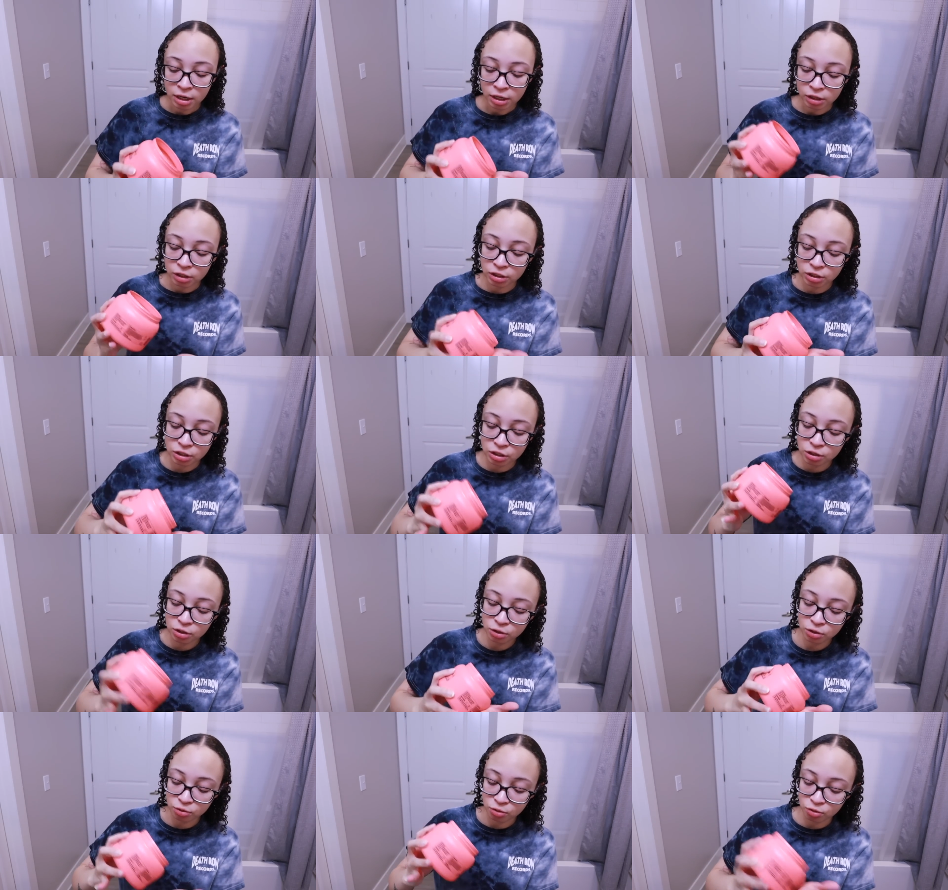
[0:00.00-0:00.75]
There's
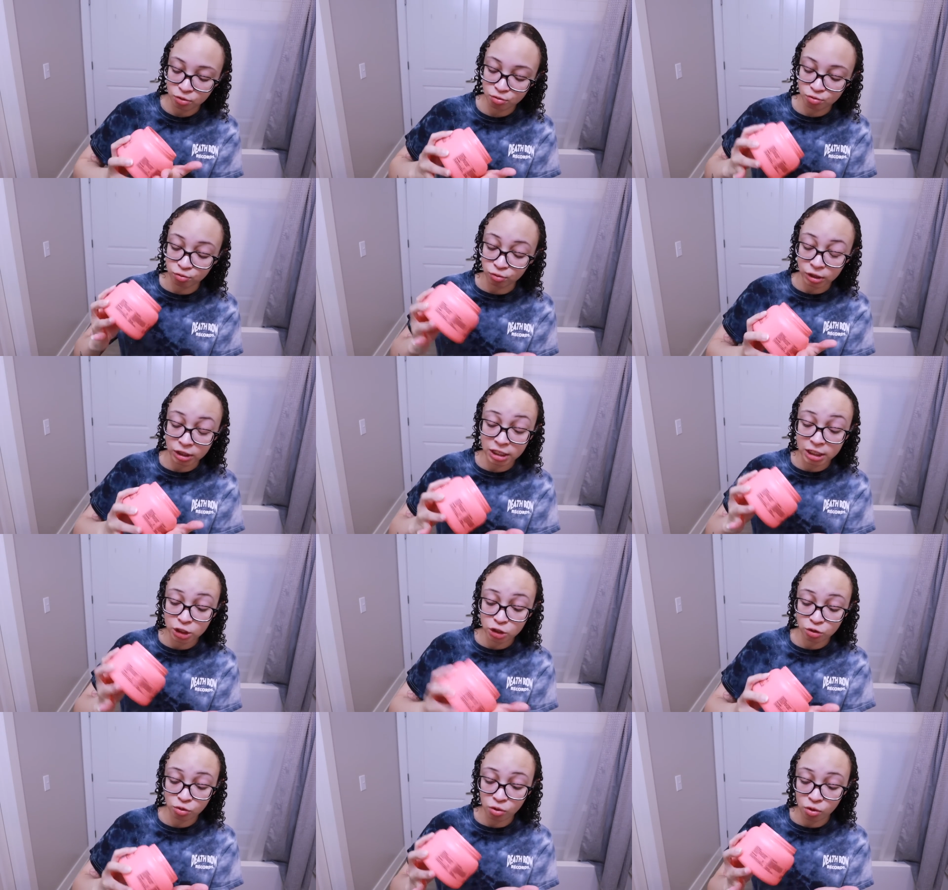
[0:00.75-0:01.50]
little
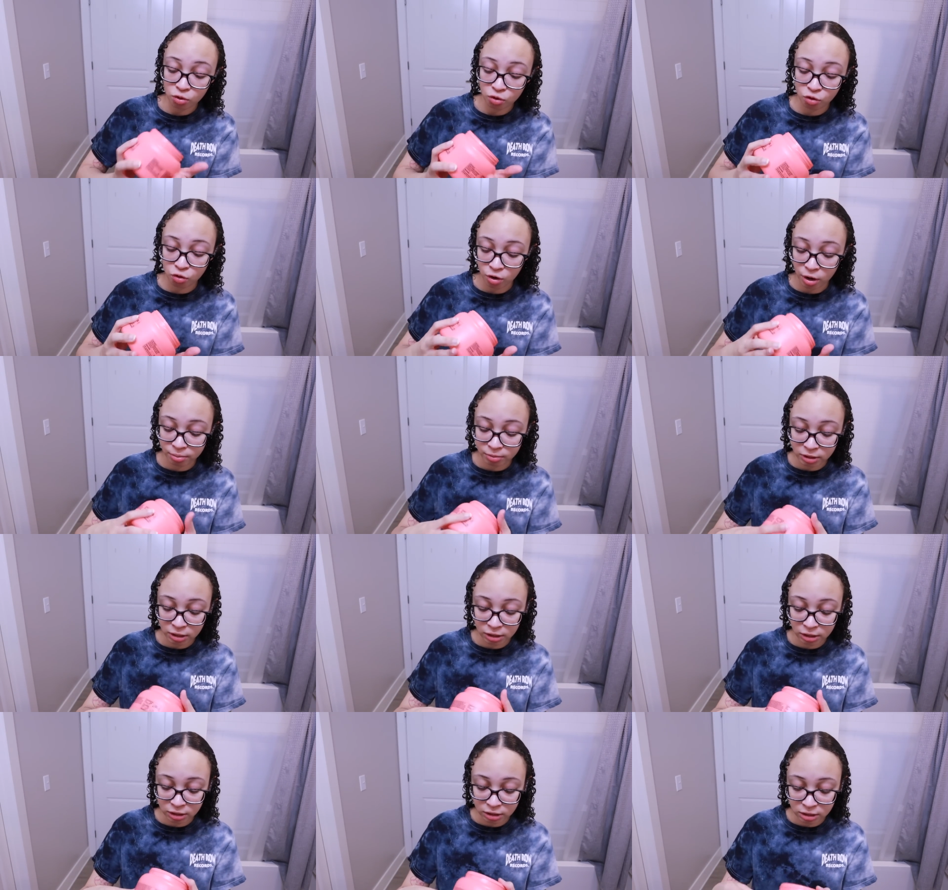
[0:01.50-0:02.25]
literal crumbs
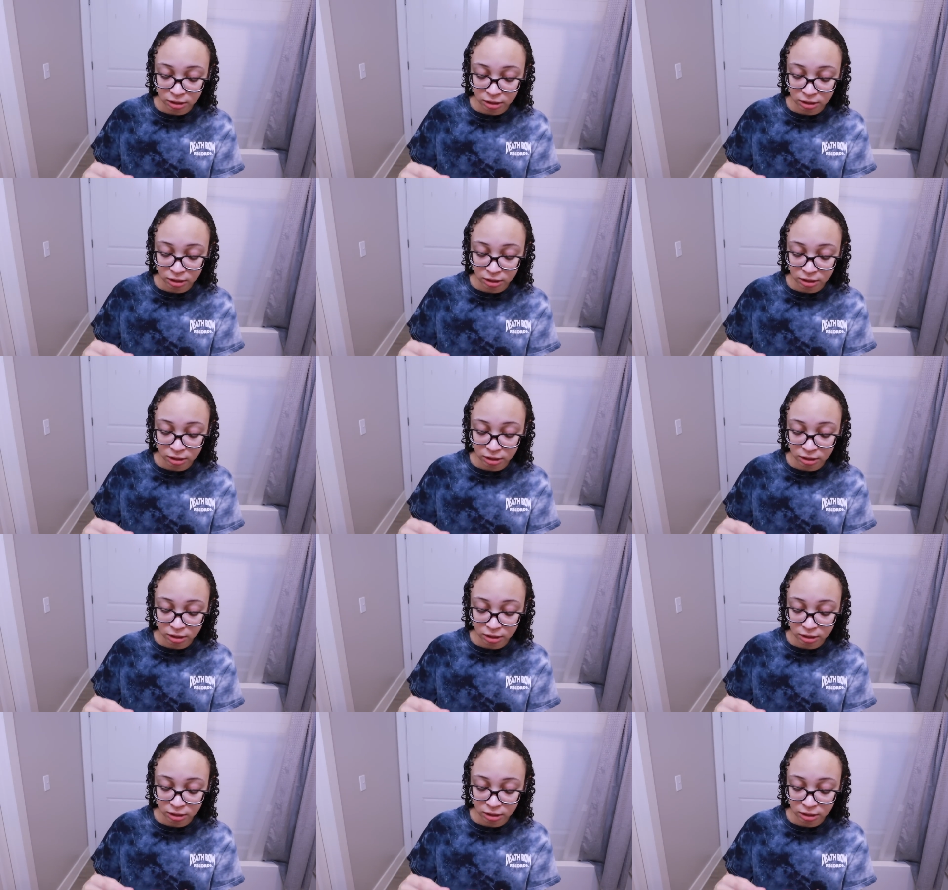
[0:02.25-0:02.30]
in this